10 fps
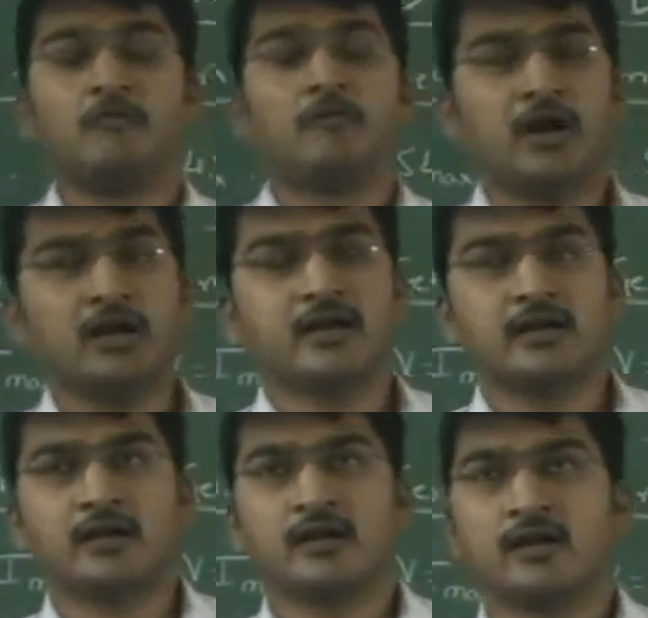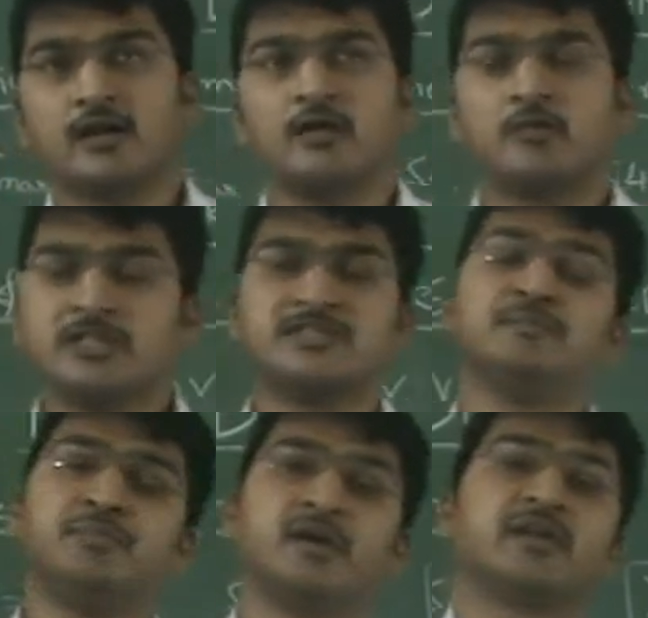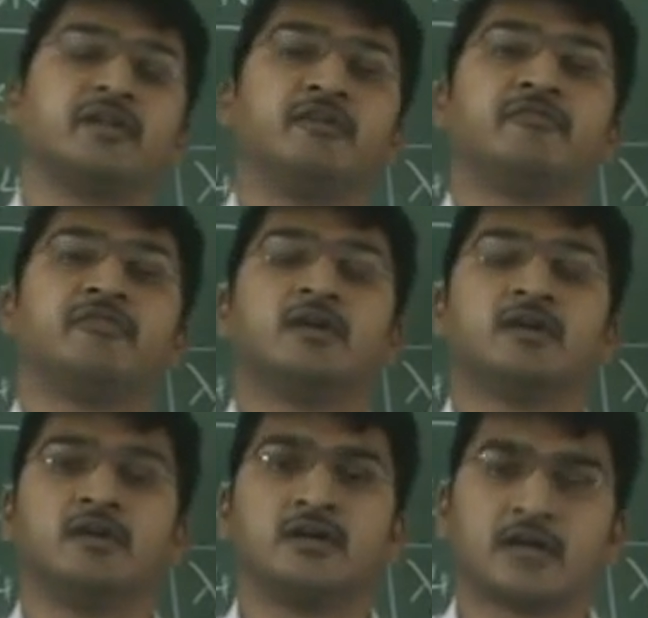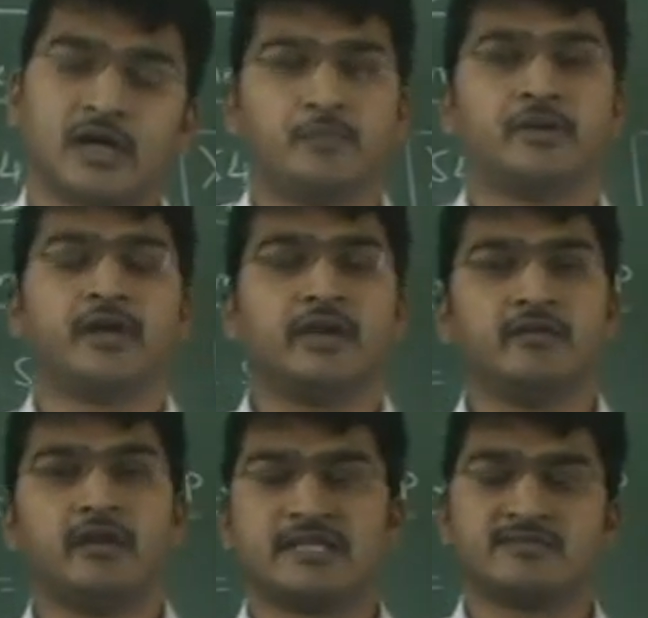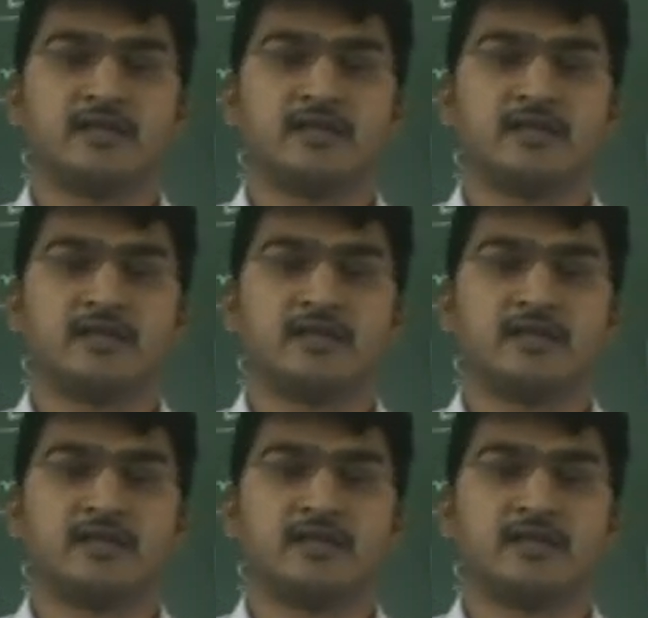what is important for competitive as